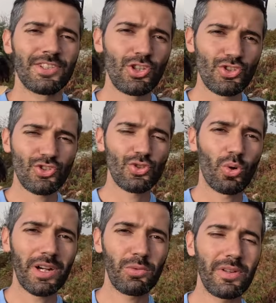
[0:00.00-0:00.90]
The
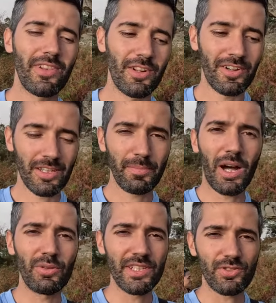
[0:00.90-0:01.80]
story we've learned
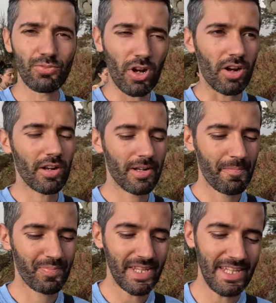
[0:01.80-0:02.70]
about this rock
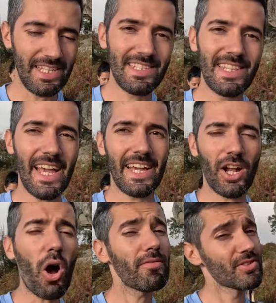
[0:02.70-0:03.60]
is that
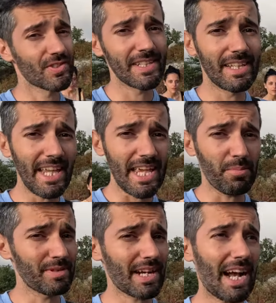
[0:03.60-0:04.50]
obviously the
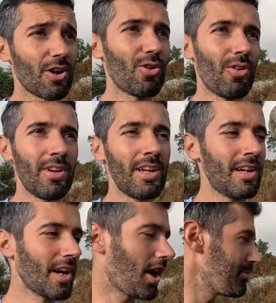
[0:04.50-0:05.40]
name Drako
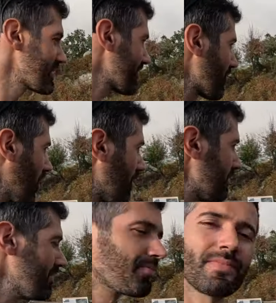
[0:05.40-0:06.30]
comes
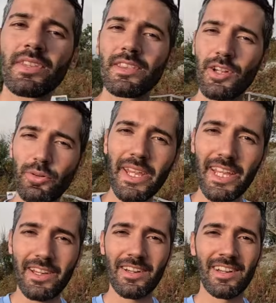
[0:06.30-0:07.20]
from the
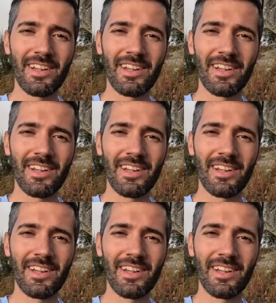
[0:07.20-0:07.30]
Greek,